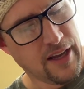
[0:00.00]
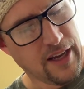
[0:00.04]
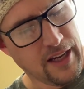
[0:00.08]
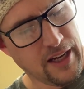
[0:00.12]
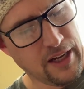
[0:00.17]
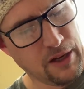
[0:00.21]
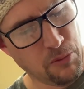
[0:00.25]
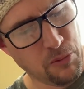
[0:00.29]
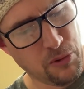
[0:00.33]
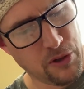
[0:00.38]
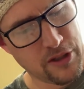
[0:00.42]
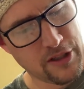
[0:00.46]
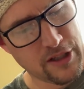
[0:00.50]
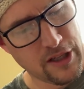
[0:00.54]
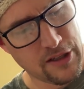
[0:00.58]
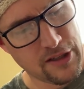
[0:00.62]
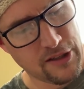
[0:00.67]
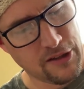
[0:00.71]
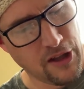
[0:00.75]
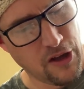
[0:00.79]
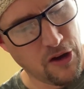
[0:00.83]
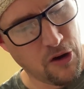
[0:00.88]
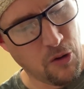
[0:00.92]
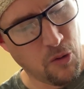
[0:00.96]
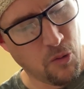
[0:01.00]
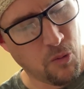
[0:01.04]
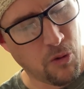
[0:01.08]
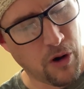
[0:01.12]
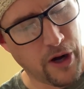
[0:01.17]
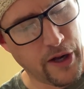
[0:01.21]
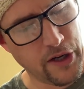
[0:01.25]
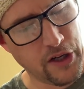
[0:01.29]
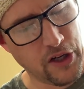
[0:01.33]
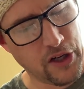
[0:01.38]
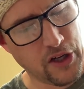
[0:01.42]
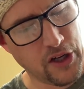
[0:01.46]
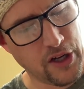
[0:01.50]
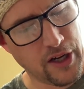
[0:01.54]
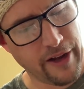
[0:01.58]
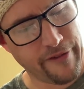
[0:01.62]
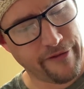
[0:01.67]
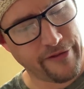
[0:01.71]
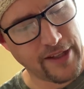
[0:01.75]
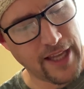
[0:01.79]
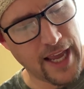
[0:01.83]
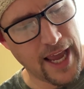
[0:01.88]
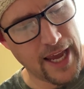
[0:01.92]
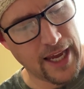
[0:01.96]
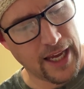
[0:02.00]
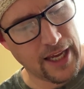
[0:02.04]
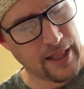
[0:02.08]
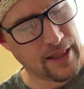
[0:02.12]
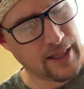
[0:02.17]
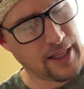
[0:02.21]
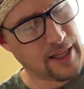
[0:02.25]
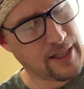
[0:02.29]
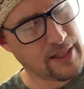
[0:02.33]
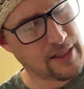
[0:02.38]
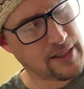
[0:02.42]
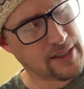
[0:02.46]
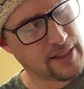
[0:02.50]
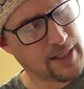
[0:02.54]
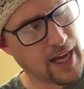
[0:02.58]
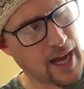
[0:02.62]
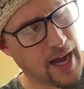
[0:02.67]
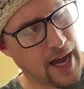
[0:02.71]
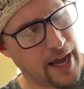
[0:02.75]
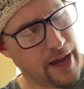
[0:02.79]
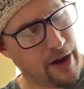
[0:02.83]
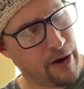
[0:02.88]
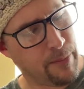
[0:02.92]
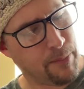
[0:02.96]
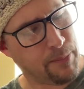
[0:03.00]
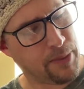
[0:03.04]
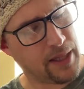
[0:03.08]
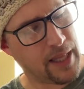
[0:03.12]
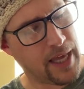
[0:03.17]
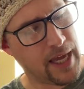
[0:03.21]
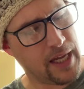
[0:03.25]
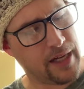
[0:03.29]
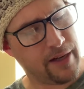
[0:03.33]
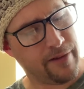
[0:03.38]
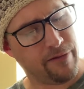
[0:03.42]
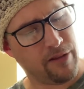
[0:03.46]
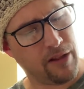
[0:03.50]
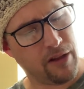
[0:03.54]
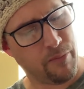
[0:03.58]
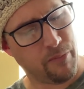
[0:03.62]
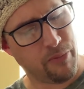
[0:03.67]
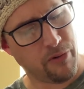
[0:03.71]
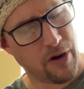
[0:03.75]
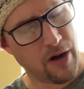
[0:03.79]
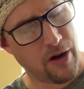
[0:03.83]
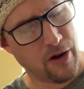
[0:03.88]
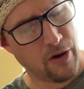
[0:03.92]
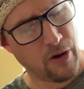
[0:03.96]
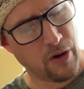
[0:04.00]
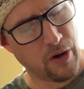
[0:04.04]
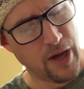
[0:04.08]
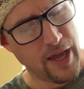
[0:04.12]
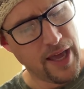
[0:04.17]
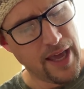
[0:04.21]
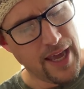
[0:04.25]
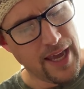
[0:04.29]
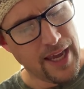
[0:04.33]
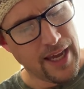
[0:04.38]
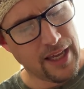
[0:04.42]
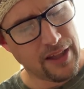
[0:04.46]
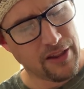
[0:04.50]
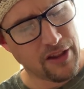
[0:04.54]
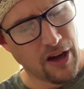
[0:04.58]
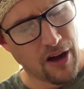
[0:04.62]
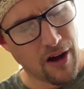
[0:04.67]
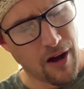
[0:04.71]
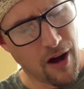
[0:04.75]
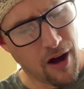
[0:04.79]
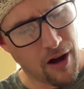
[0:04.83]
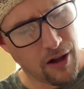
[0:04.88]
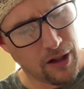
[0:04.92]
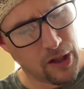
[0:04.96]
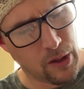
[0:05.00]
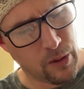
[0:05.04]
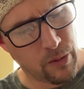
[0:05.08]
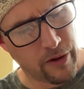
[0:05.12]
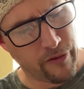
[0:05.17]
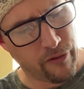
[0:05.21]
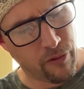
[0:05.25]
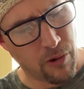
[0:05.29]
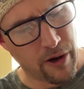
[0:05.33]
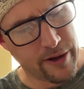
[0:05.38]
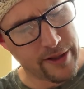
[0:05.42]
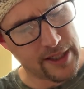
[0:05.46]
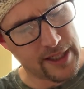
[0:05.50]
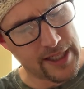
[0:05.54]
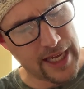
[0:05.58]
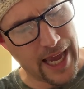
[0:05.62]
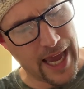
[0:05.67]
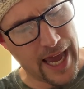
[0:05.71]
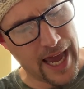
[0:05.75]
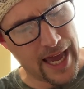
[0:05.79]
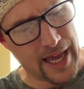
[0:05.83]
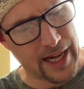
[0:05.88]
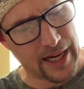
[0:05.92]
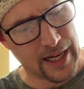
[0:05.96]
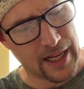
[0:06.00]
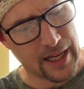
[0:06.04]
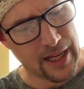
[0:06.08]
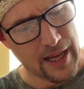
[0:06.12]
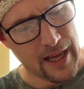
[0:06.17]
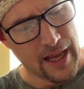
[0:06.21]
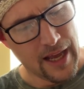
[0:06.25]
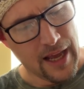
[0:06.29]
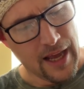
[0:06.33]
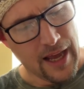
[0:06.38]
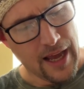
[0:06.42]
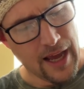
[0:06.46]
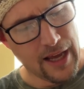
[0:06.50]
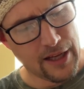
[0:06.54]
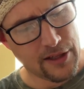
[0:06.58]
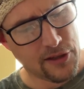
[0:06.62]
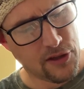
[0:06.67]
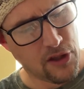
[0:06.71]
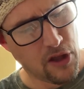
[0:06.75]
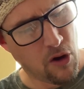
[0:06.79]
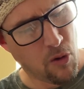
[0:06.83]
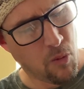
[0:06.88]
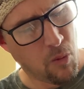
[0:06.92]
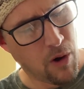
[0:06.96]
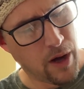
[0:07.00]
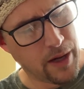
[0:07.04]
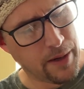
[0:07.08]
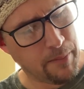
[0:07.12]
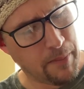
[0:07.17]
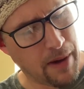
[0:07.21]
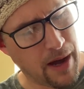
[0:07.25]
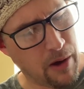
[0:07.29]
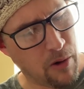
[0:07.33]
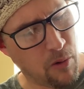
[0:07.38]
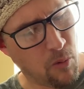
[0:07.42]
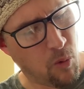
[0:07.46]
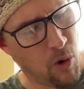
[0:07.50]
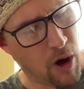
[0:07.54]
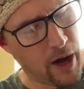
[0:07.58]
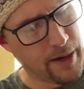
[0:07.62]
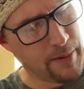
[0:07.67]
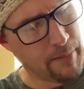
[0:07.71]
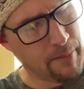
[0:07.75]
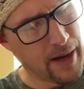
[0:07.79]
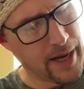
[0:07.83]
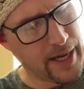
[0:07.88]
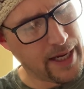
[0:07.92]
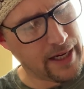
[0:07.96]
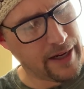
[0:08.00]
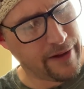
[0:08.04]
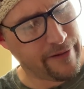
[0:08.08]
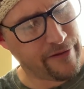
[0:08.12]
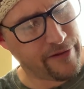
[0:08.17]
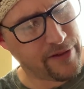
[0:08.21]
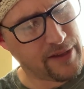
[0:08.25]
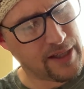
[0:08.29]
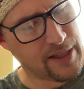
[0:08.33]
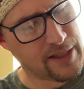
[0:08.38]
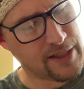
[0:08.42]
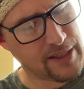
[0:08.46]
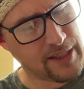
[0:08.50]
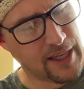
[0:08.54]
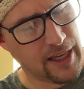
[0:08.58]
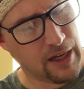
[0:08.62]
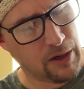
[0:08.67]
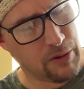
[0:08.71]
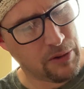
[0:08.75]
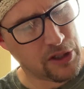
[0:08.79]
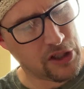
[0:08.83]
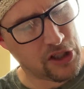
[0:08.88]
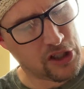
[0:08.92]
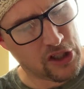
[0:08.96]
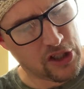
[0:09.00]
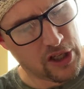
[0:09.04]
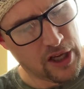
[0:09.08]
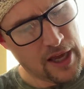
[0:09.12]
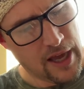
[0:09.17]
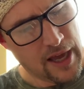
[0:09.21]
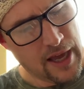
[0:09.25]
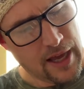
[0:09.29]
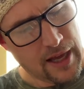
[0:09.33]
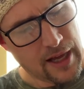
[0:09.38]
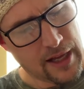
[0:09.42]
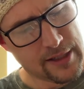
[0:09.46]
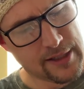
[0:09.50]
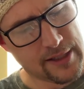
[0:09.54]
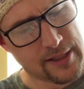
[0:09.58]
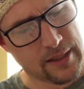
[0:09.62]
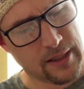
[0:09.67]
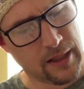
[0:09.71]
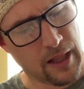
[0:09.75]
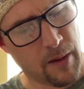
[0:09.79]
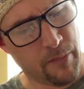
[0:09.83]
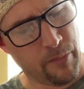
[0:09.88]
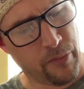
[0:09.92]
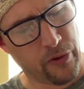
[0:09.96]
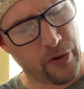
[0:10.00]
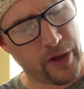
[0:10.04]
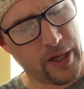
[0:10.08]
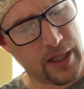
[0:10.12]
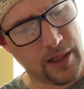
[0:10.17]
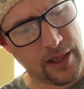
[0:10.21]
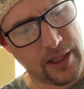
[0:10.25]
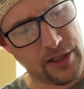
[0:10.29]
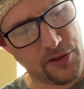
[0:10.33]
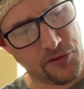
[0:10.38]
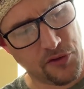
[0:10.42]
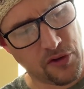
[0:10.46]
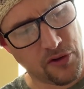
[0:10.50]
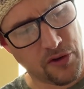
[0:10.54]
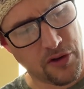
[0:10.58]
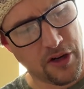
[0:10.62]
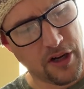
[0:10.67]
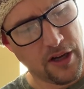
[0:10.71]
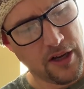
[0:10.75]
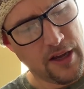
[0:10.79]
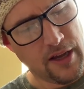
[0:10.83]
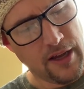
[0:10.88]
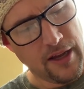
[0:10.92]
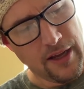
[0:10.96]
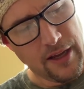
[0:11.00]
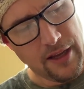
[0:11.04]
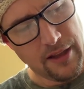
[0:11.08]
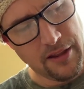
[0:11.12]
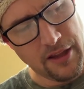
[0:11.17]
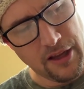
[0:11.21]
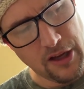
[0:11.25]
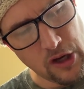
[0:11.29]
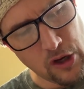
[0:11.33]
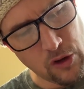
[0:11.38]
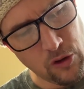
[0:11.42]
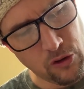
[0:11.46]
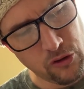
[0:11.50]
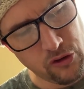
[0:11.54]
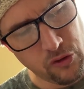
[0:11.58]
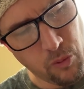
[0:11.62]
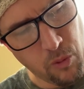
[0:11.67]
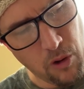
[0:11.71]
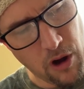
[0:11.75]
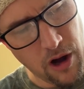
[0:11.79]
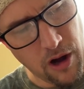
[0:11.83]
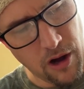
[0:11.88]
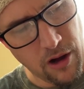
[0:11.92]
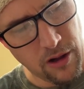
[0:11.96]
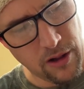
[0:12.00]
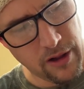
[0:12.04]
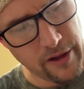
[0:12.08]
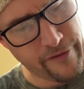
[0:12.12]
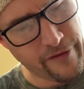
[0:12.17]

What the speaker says: It was as though one could have taken the entire plain of Libreaux in the hollow of one's hand, as though one might have distinguished a slumbering lizard in the old wall